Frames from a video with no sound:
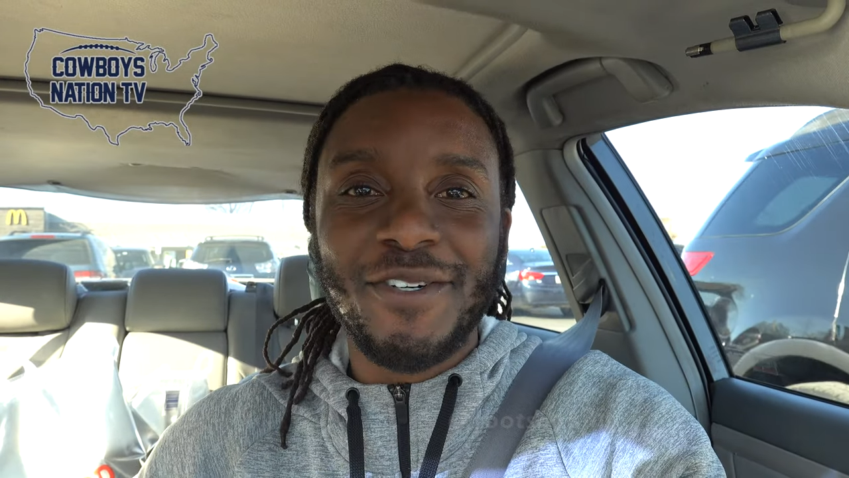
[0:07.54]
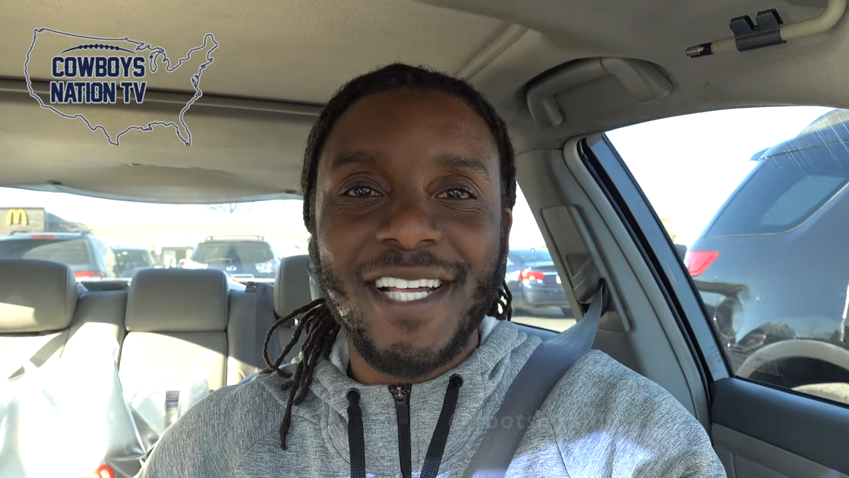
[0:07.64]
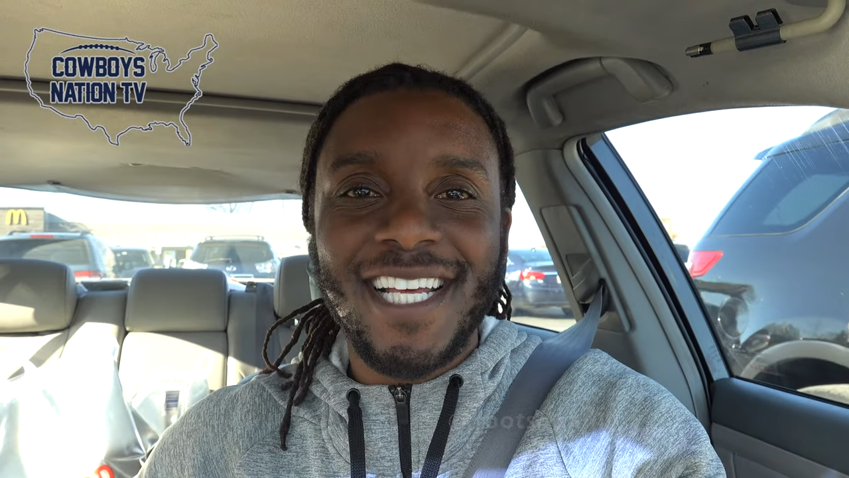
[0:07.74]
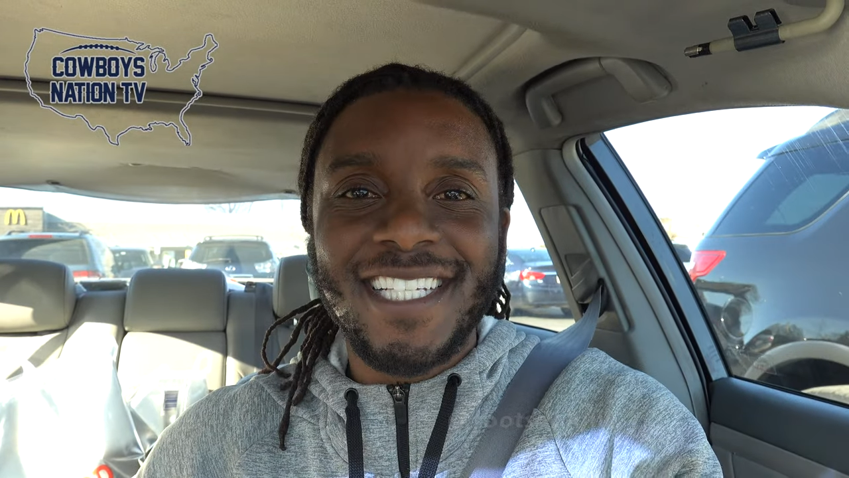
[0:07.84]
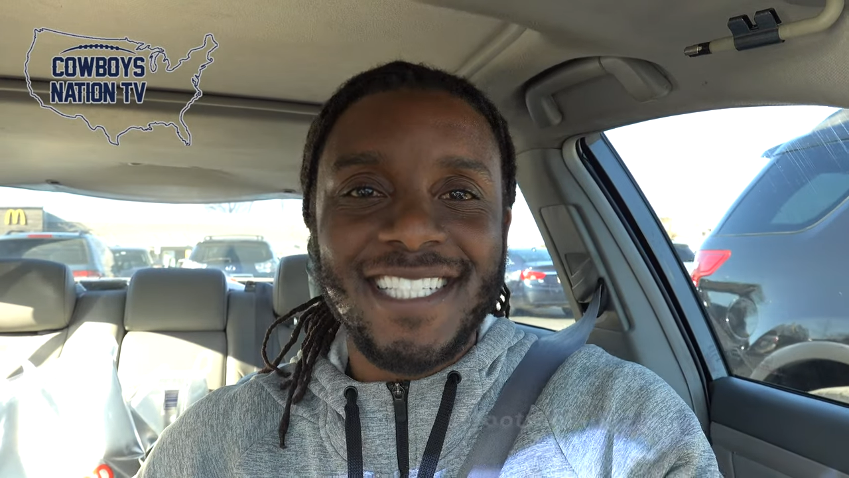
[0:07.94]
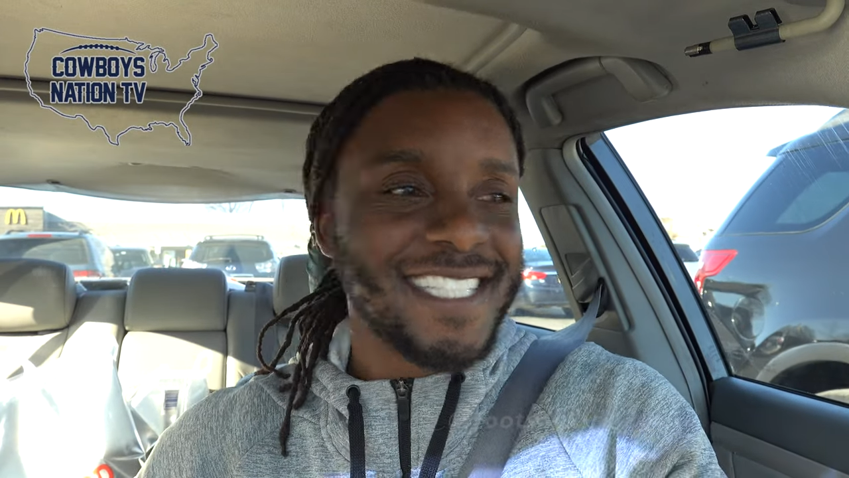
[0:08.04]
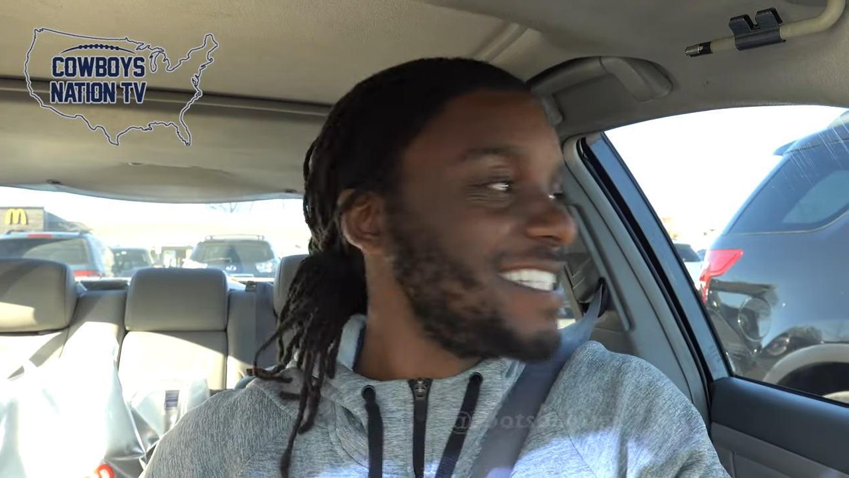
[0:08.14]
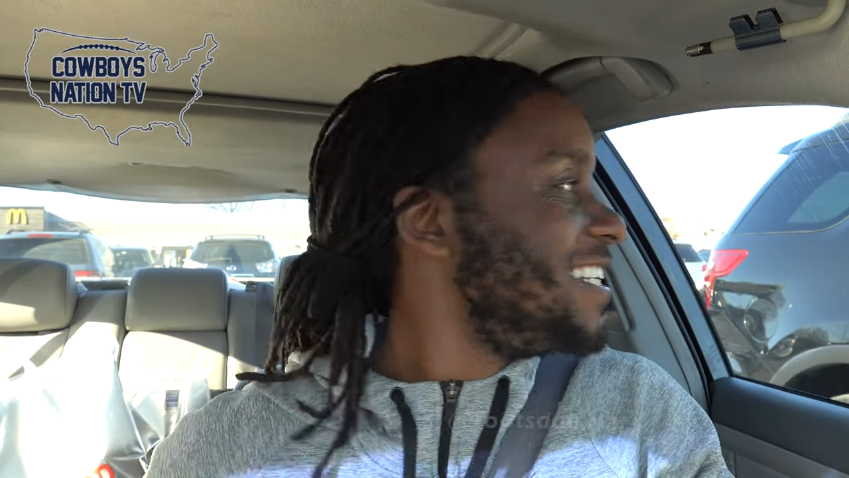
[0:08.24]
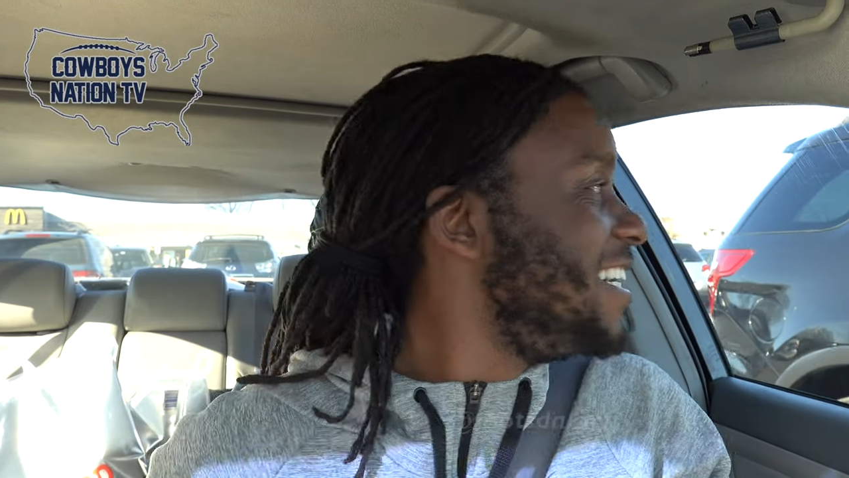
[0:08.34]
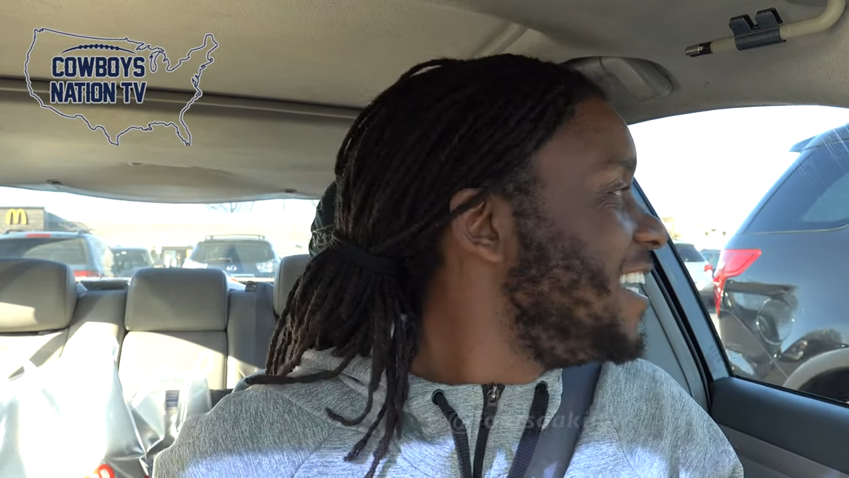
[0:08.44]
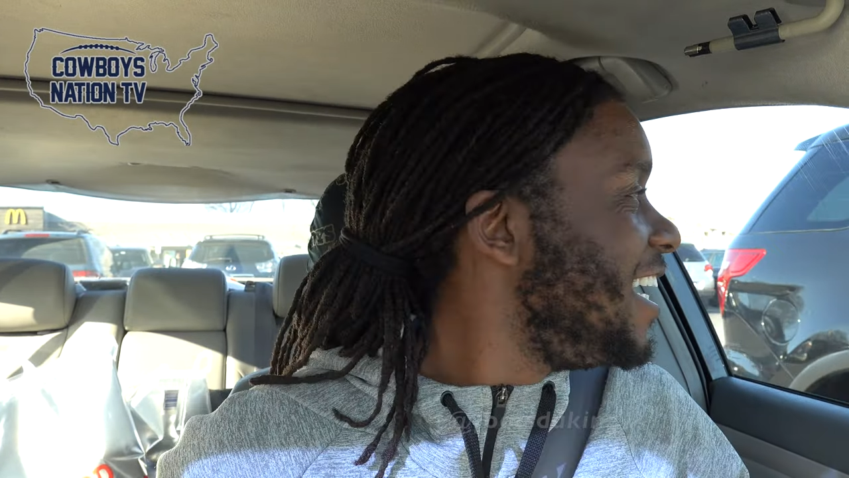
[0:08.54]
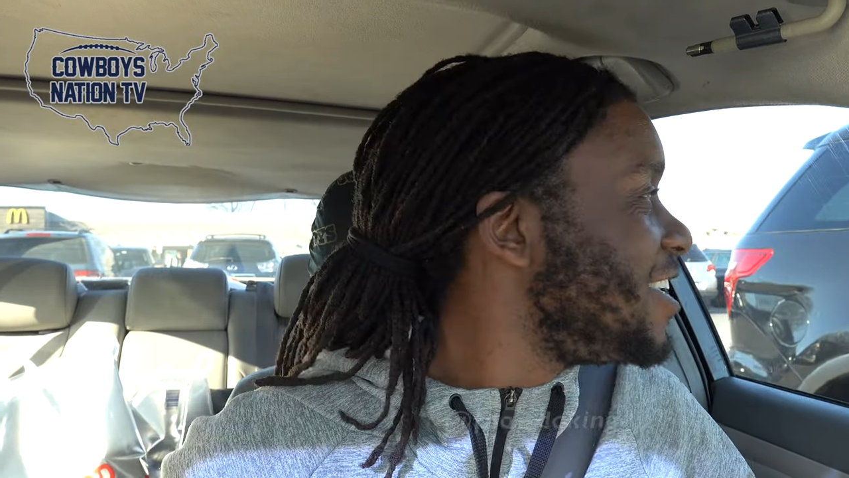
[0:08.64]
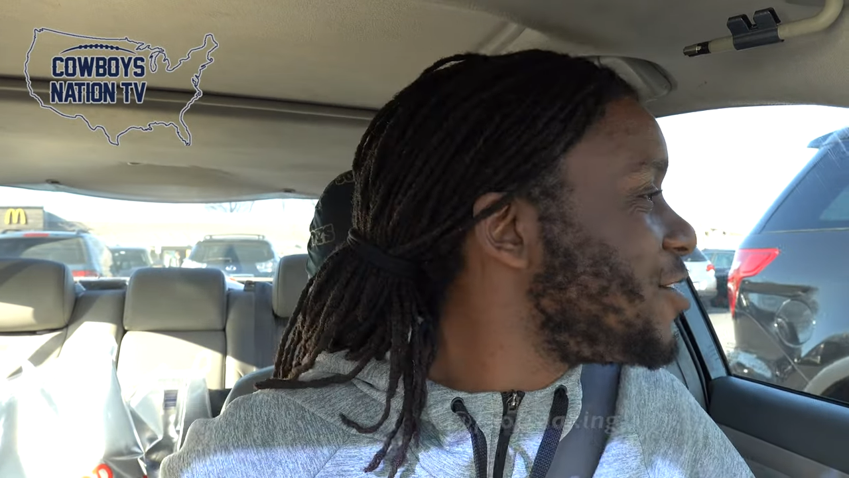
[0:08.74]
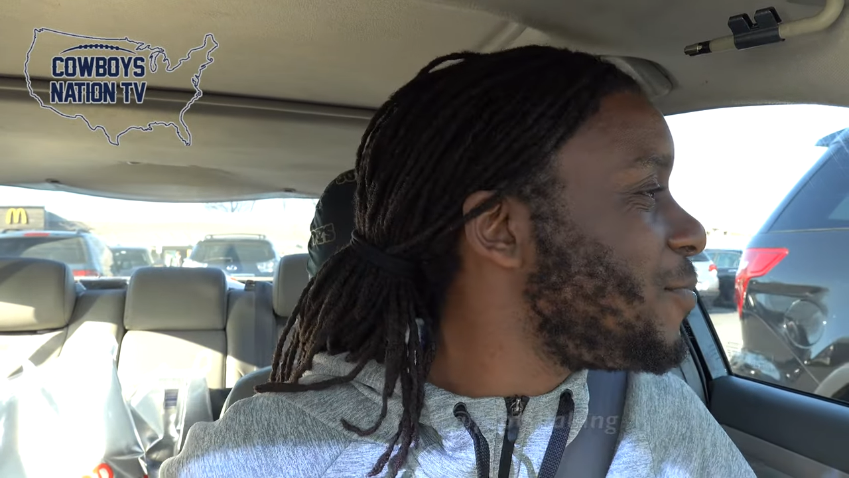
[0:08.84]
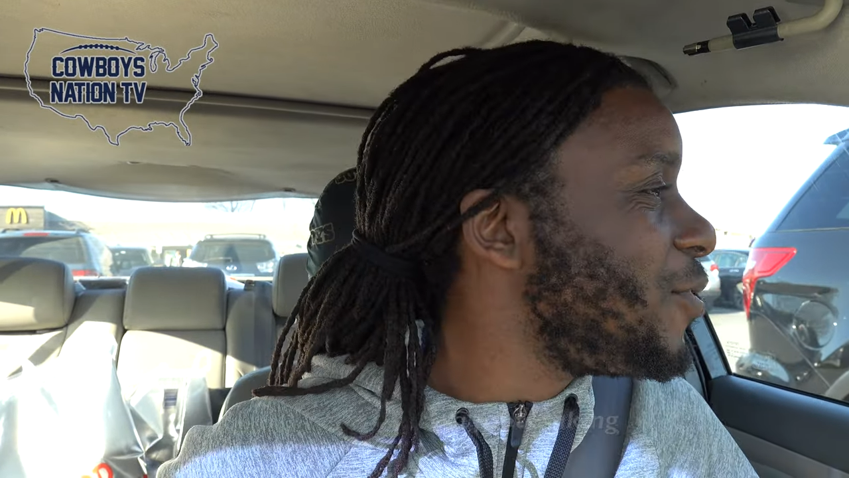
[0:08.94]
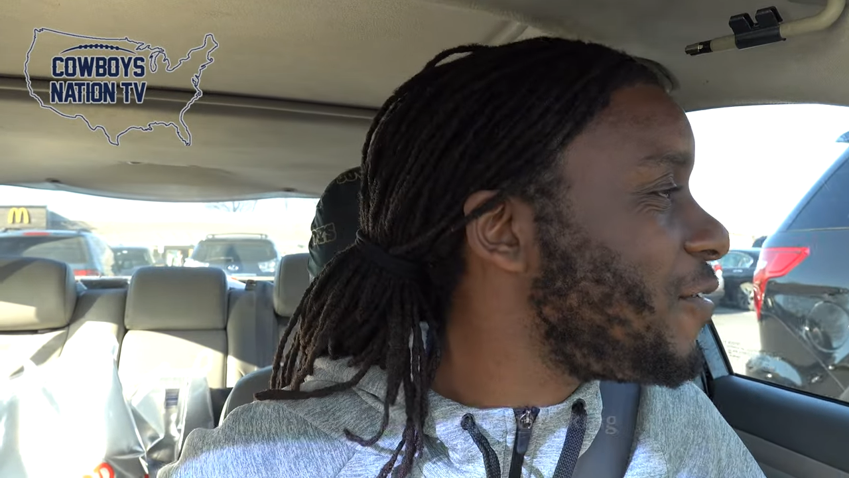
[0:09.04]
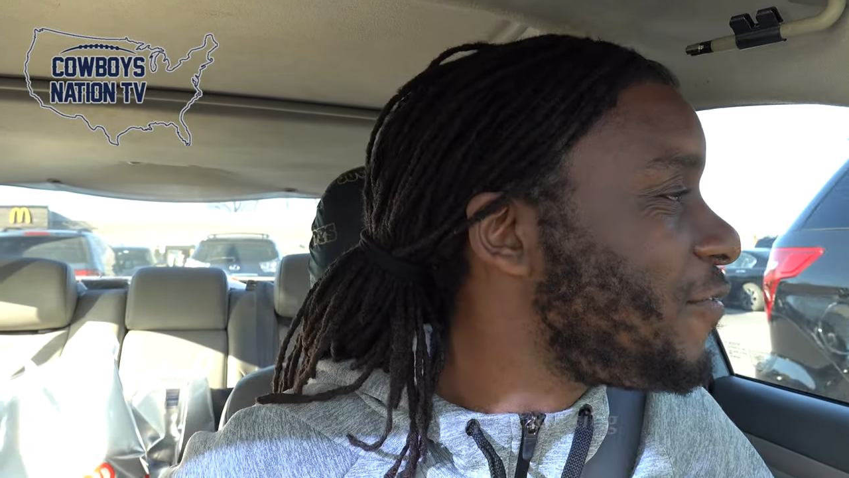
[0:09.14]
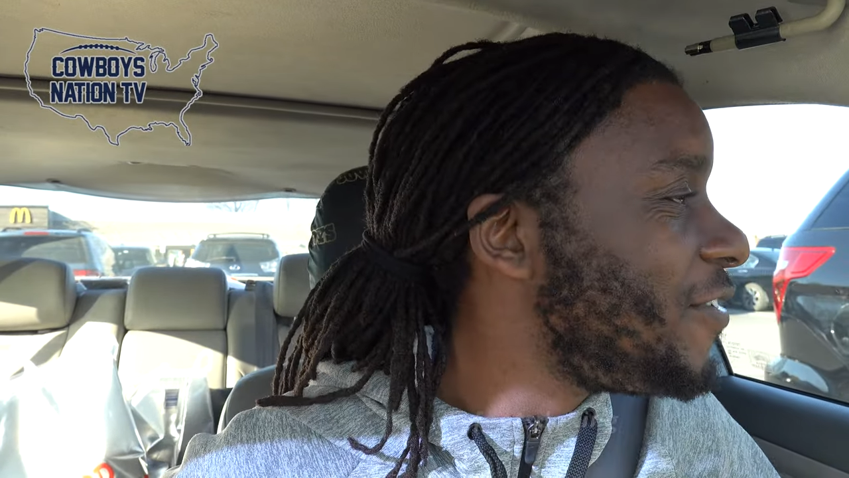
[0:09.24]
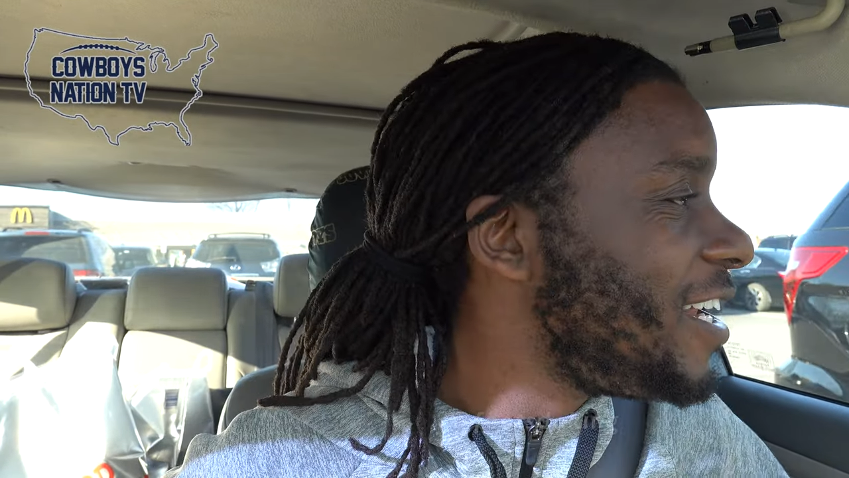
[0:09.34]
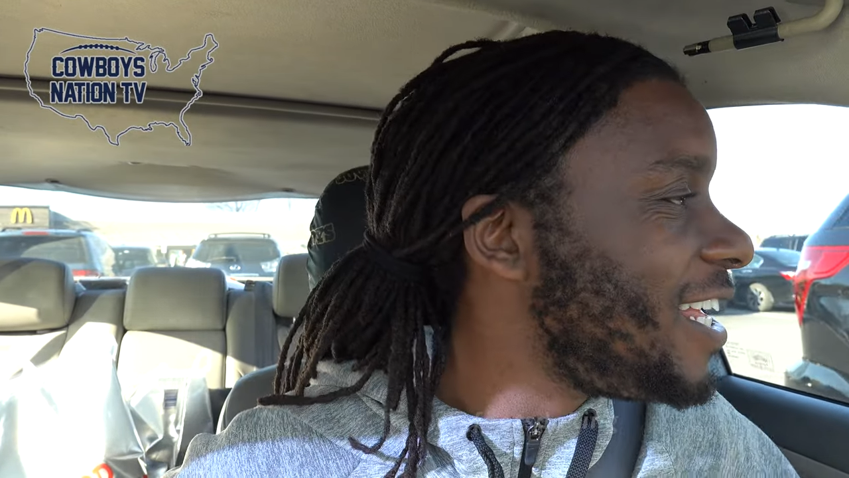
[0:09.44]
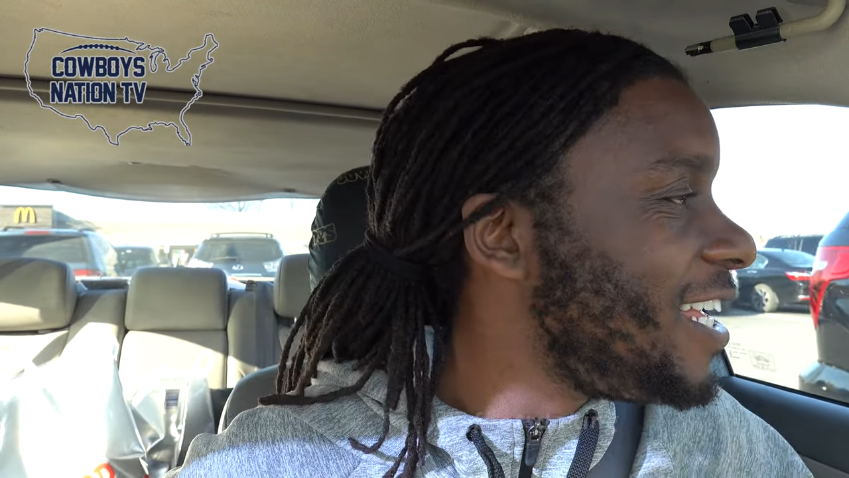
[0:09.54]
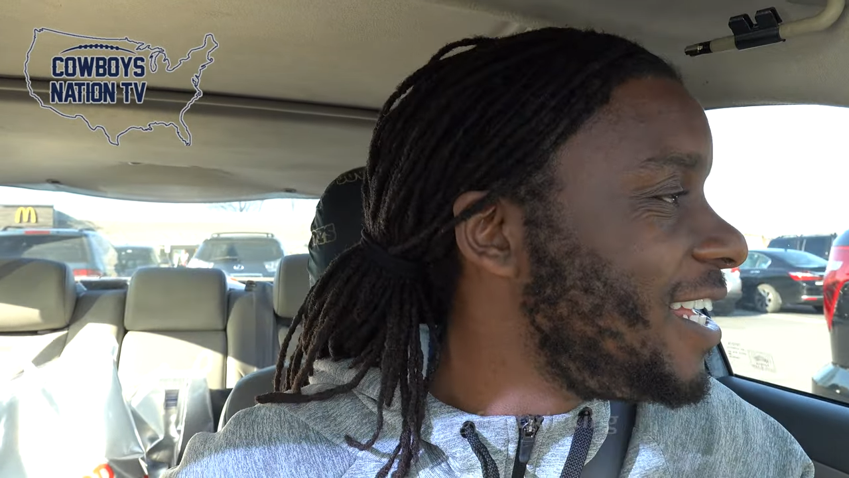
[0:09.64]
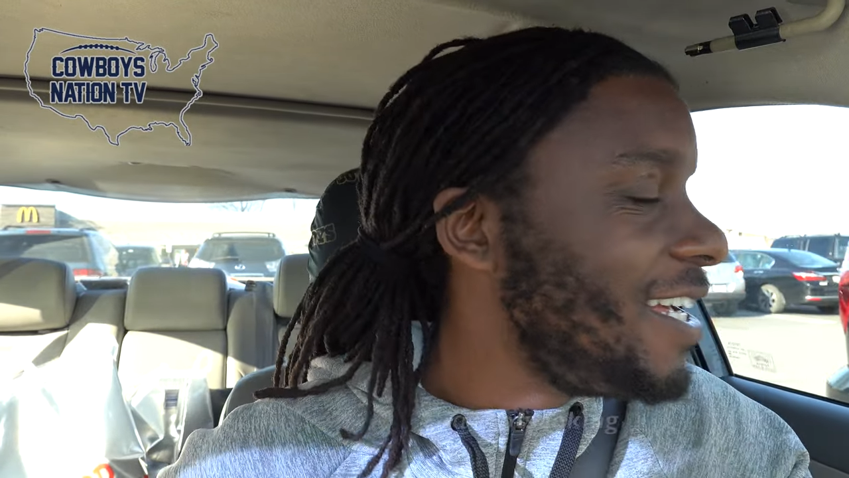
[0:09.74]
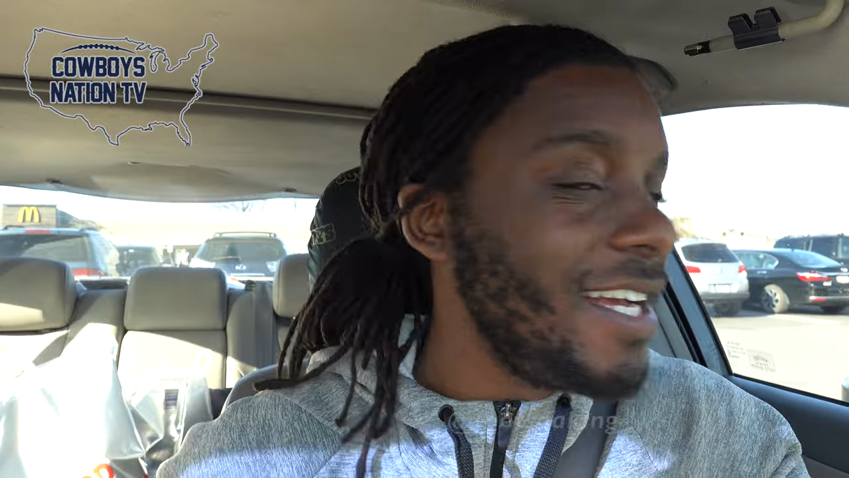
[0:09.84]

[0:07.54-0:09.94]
Who this? It's your boy Footy.